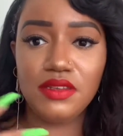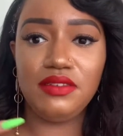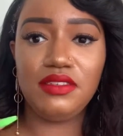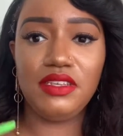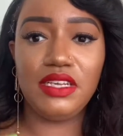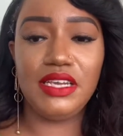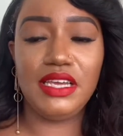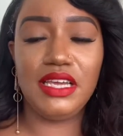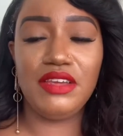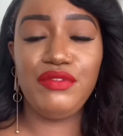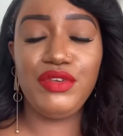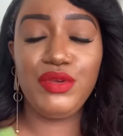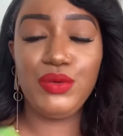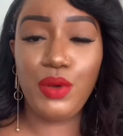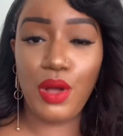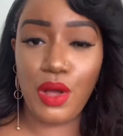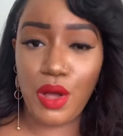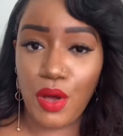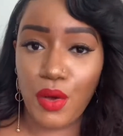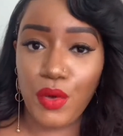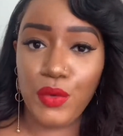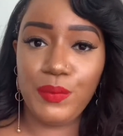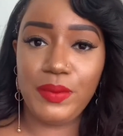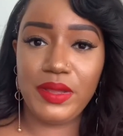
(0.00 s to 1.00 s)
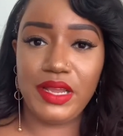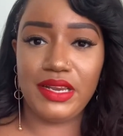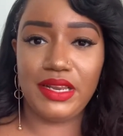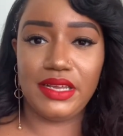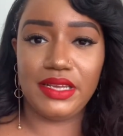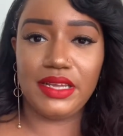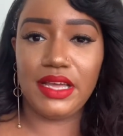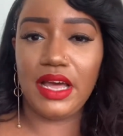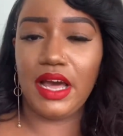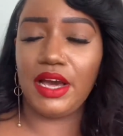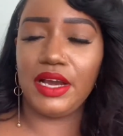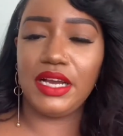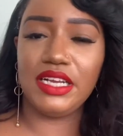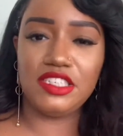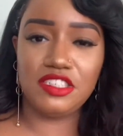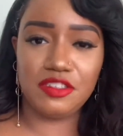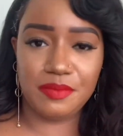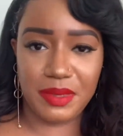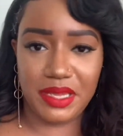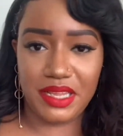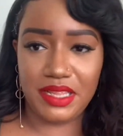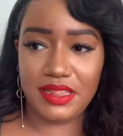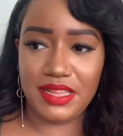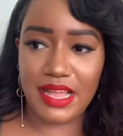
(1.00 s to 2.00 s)
to give you hope and
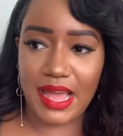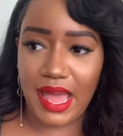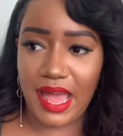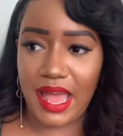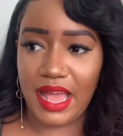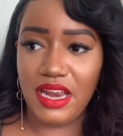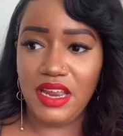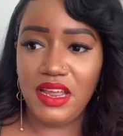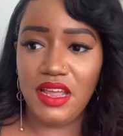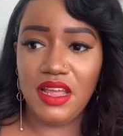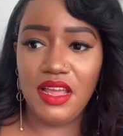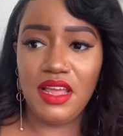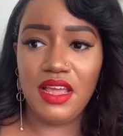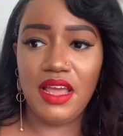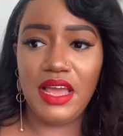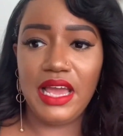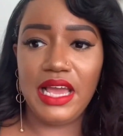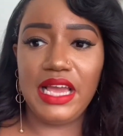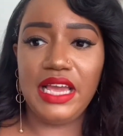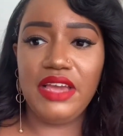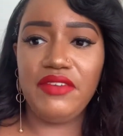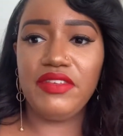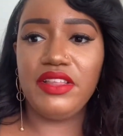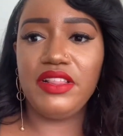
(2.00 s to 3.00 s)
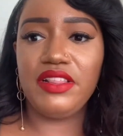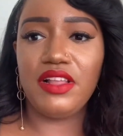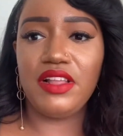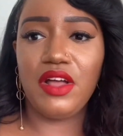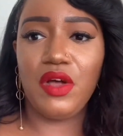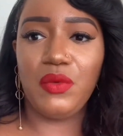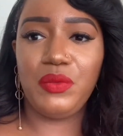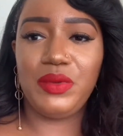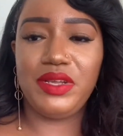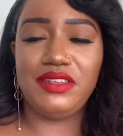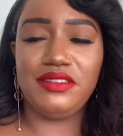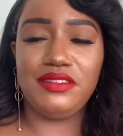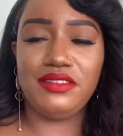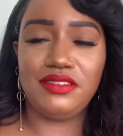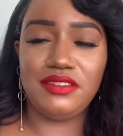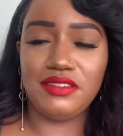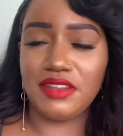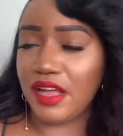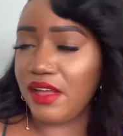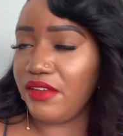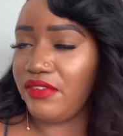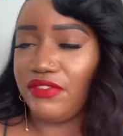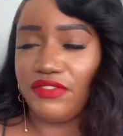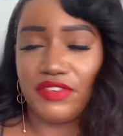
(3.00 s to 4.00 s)
encouragement that even though we
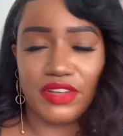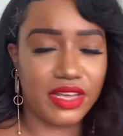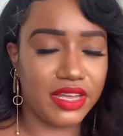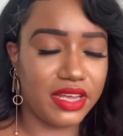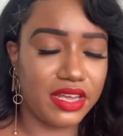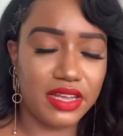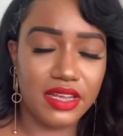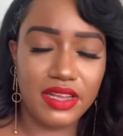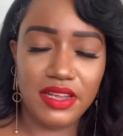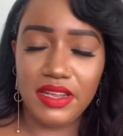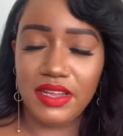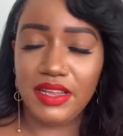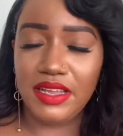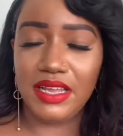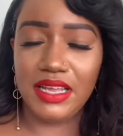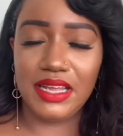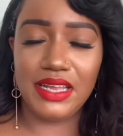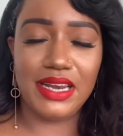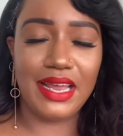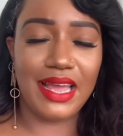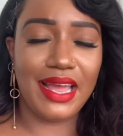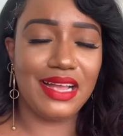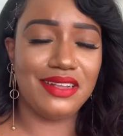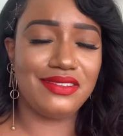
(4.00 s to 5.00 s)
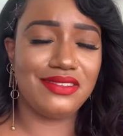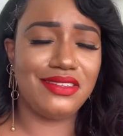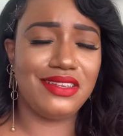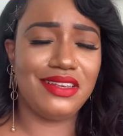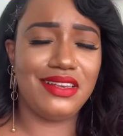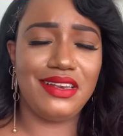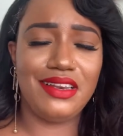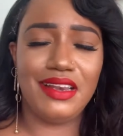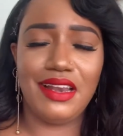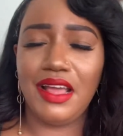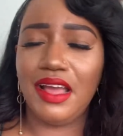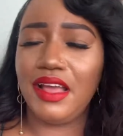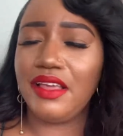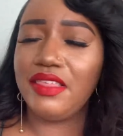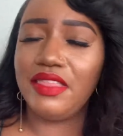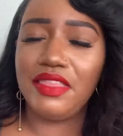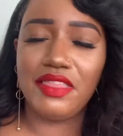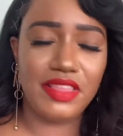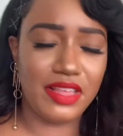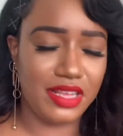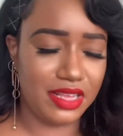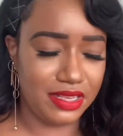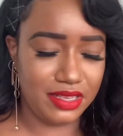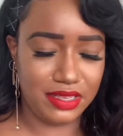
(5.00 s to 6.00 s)
suffer, it has
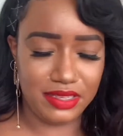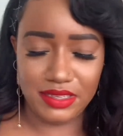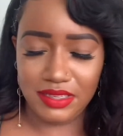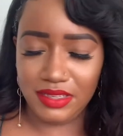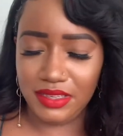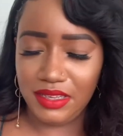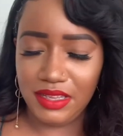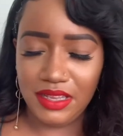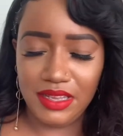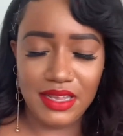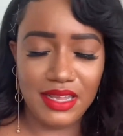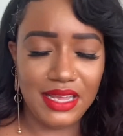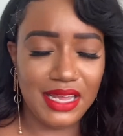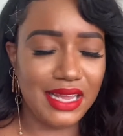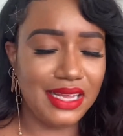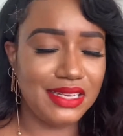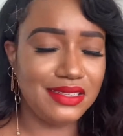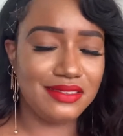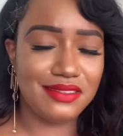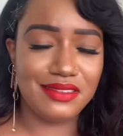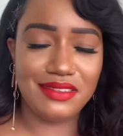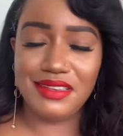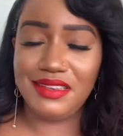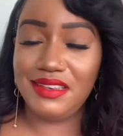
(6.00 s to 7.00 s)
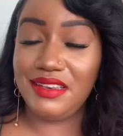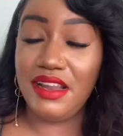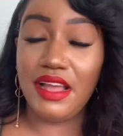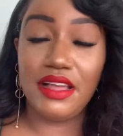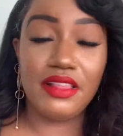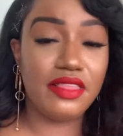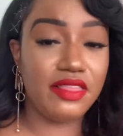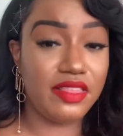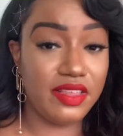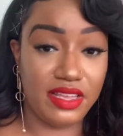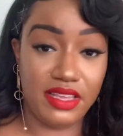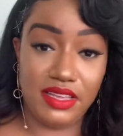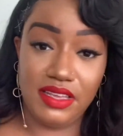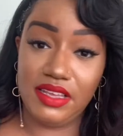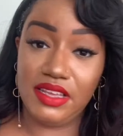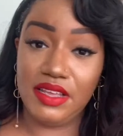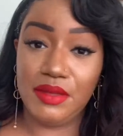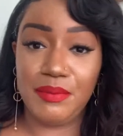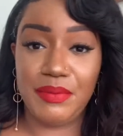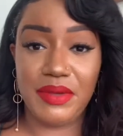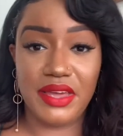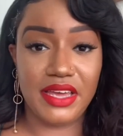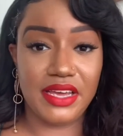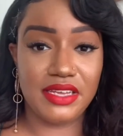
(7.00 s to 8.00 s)
nothing it's nothing
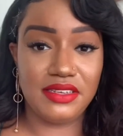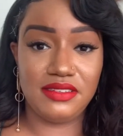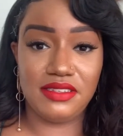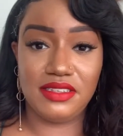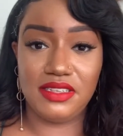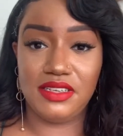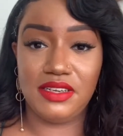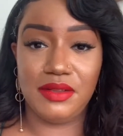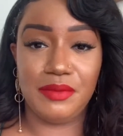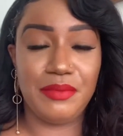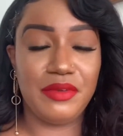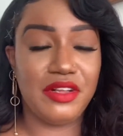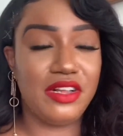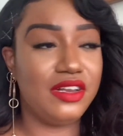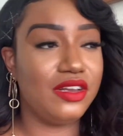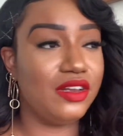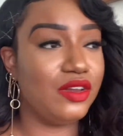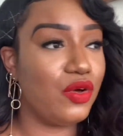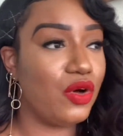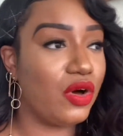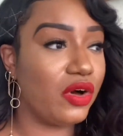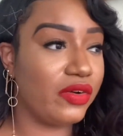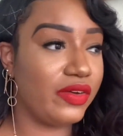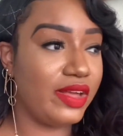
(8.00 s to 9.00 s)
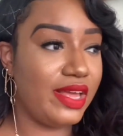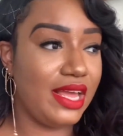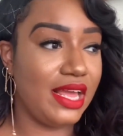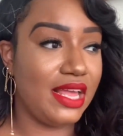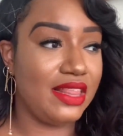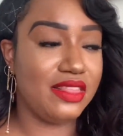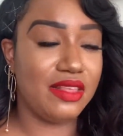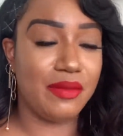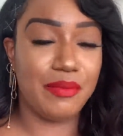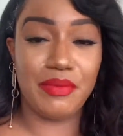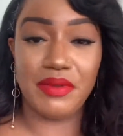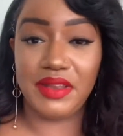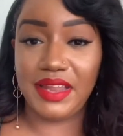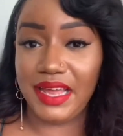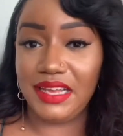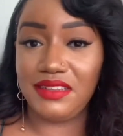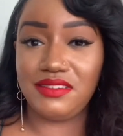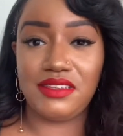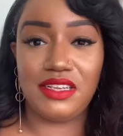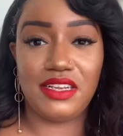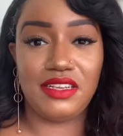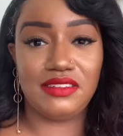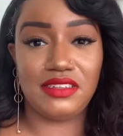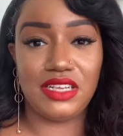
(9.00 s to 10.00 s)
compared to the glory and the
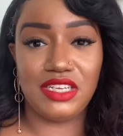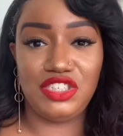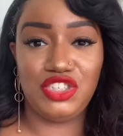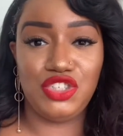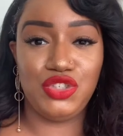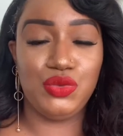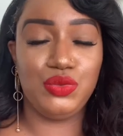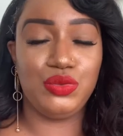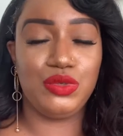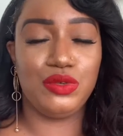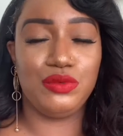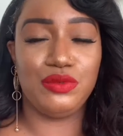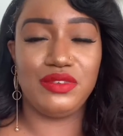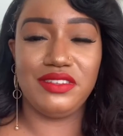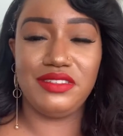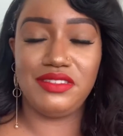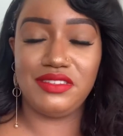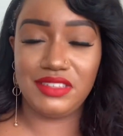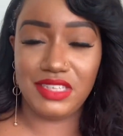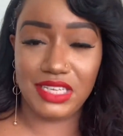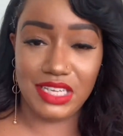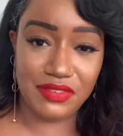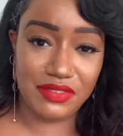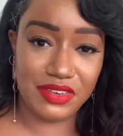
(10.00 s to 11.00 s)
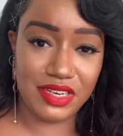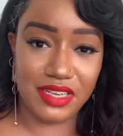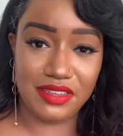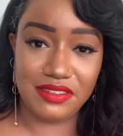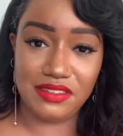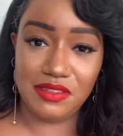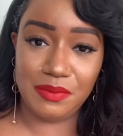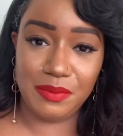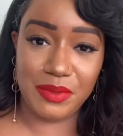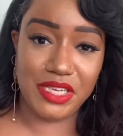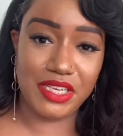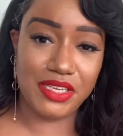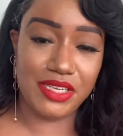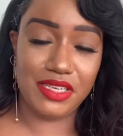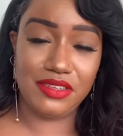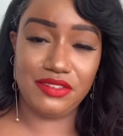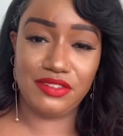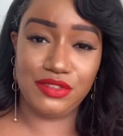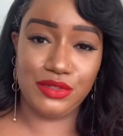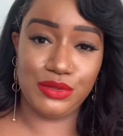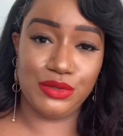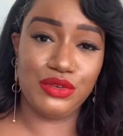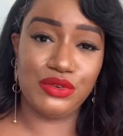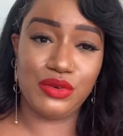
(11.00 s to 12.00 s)
blessings that you will receive and
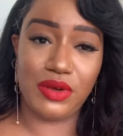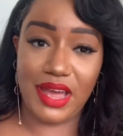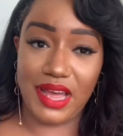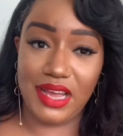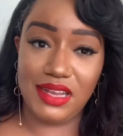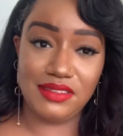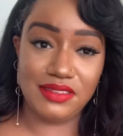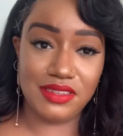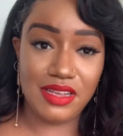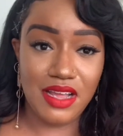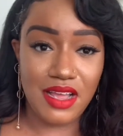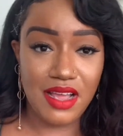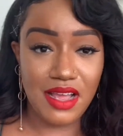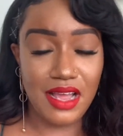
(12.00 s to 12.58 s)
experience through Christ.